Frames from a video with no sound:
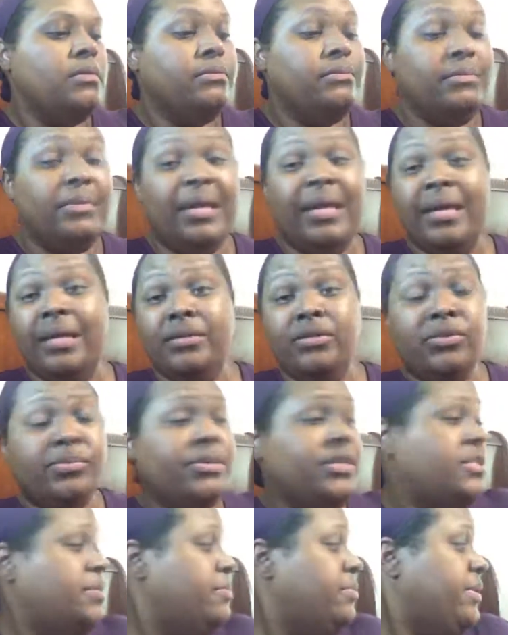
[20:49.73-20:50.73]
And too
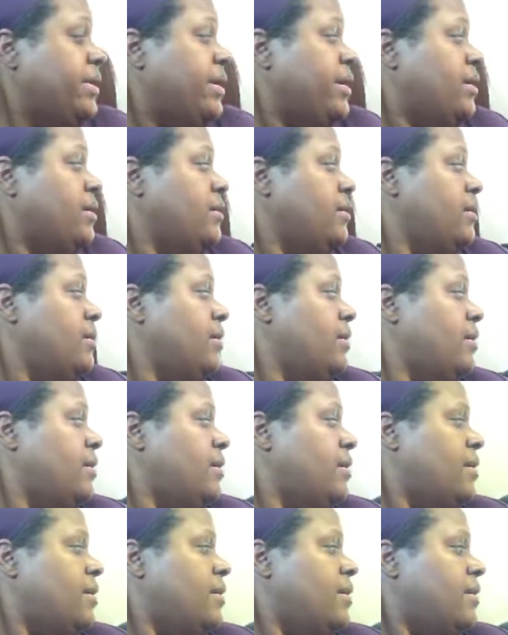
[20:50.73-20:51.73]
much bread.
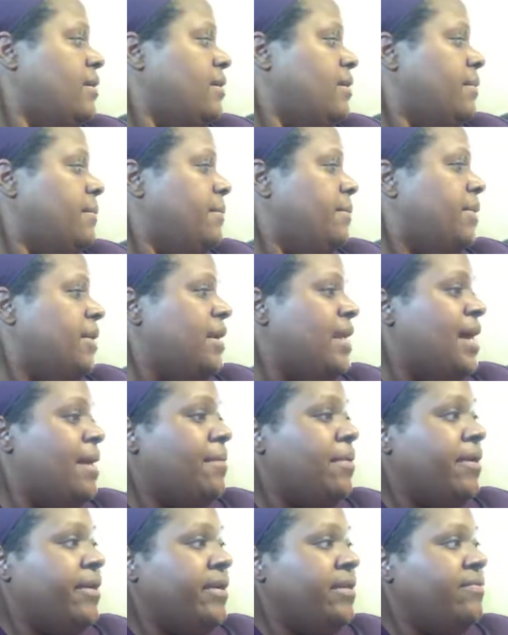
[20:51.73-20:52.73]
But I'm
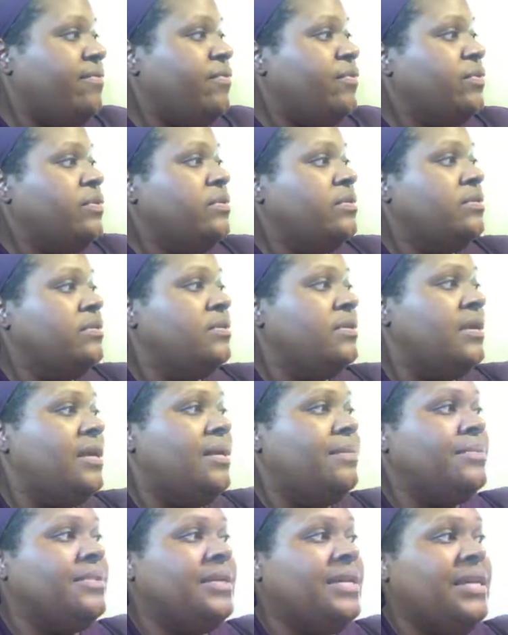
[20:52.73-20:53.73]
already full. I'm
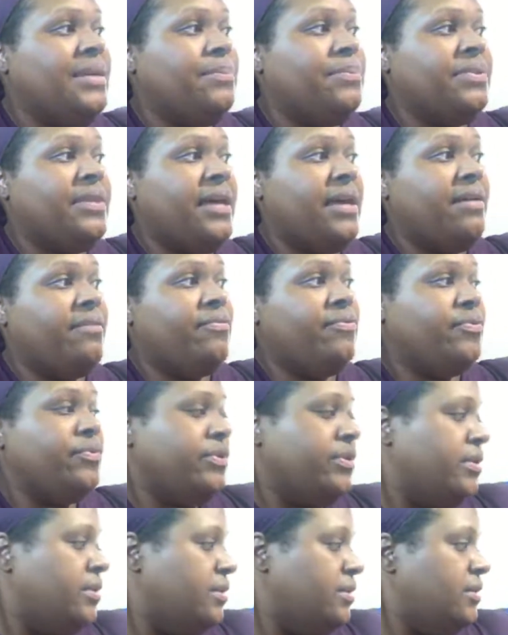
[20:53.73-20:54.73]
gonna keep that
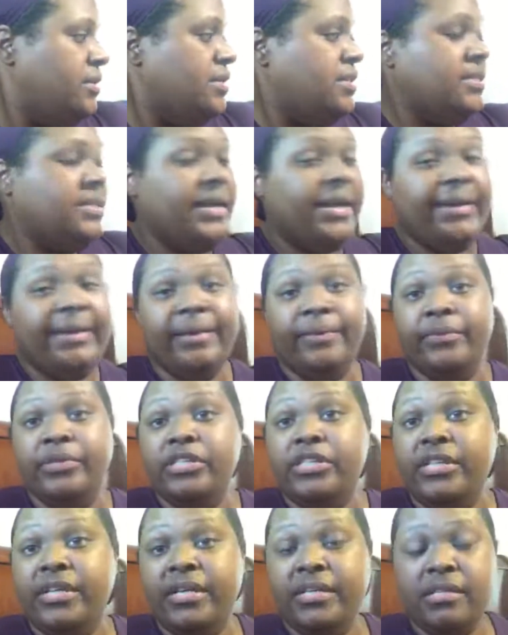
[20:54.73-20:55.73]
for Shaylin when
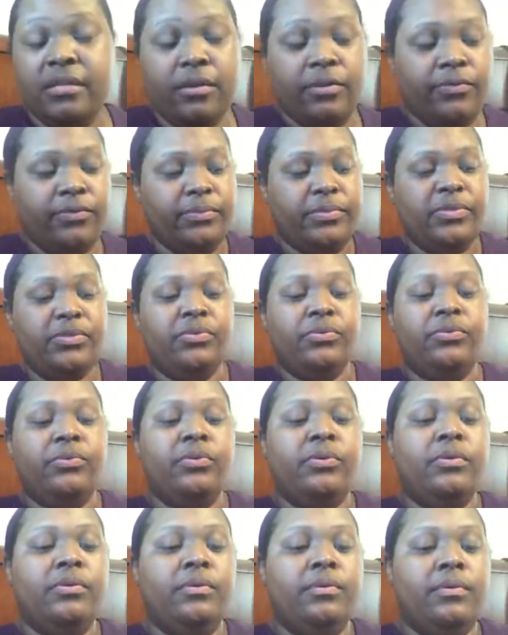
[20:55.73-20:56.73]
she gets home from school.
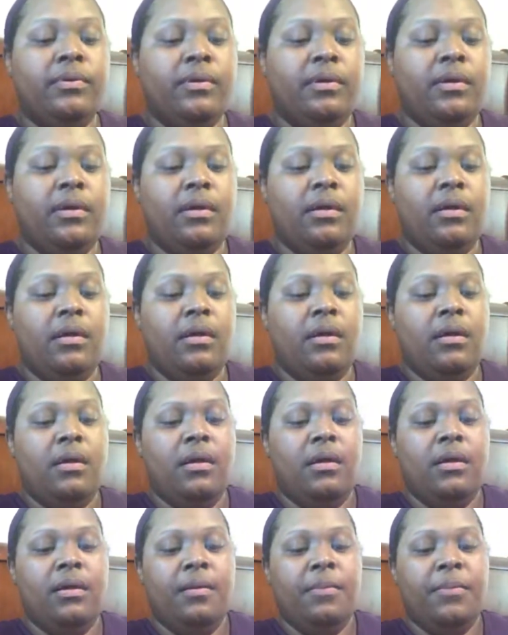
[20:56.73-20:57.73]

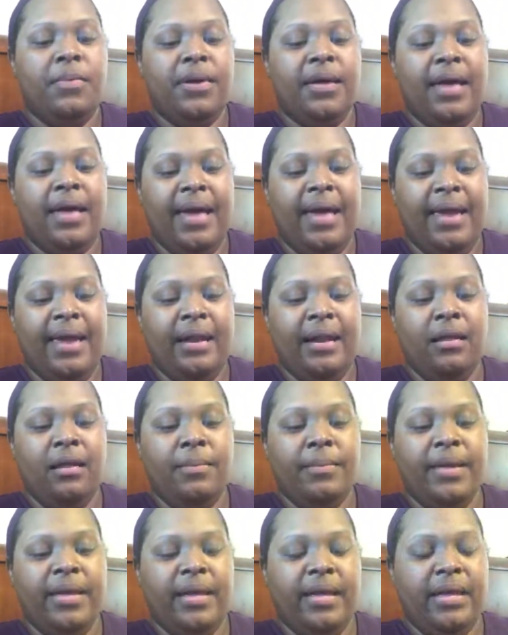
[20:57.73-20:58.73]
But I ate all
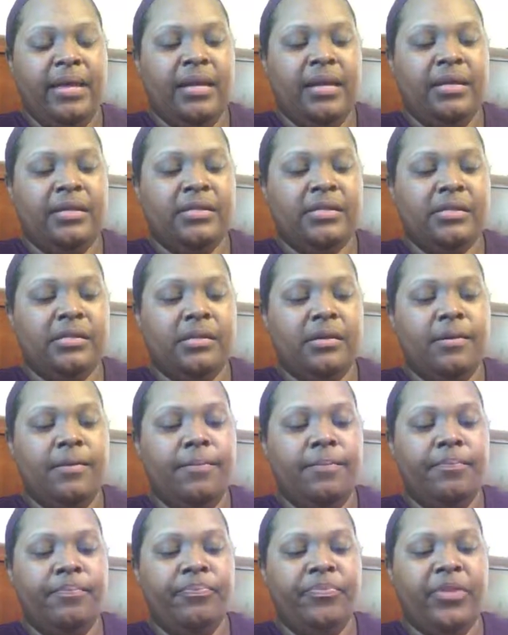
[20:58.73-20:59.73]
my eggs.
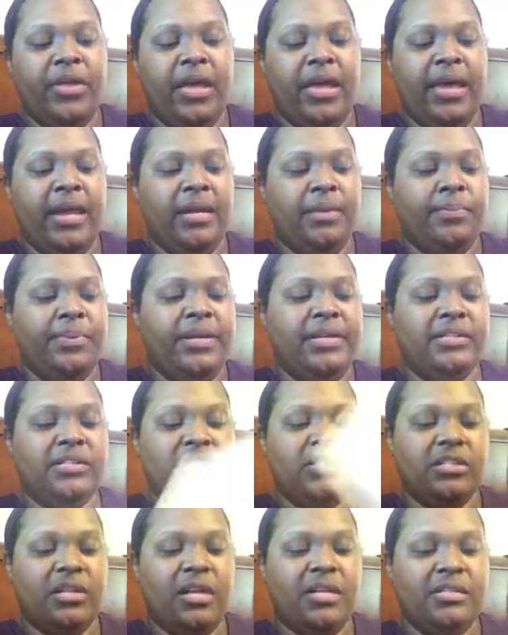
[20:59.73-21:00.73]
I ate a piece of
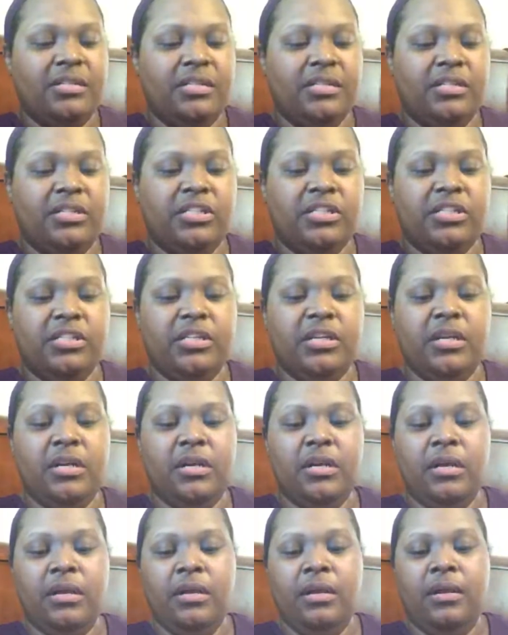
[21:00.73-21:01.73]
sausage
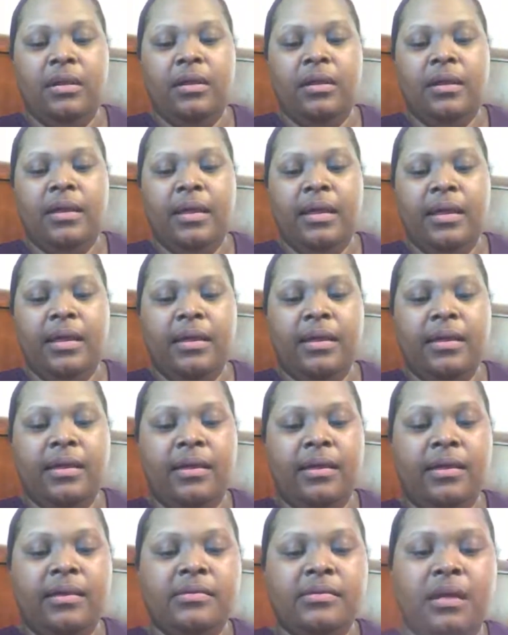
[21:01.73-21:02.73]

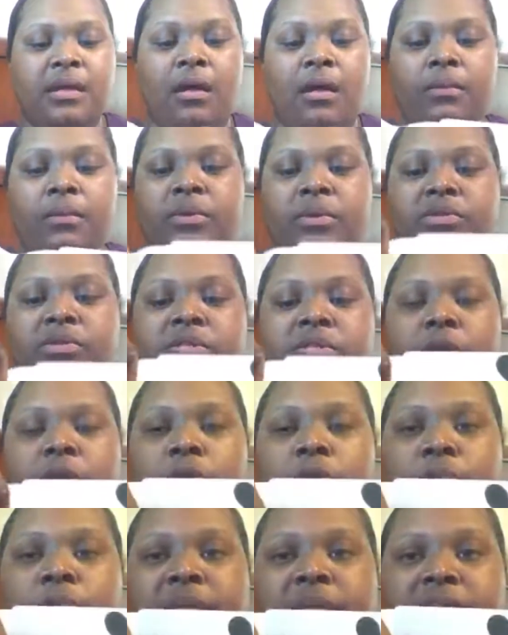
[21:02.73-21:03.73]
and almost a
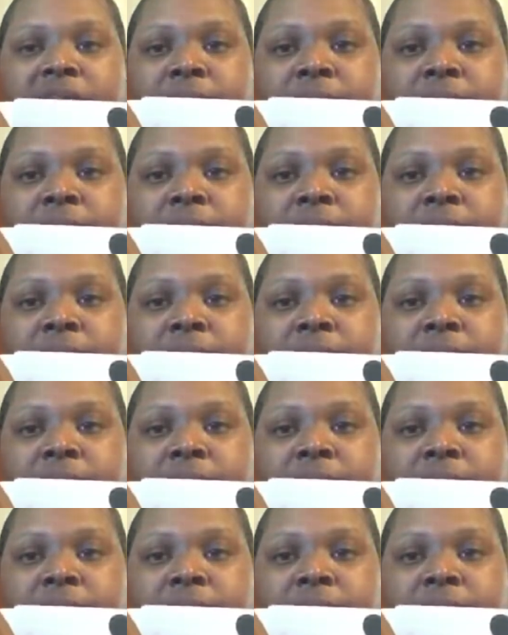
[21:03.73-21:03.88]
whole piece of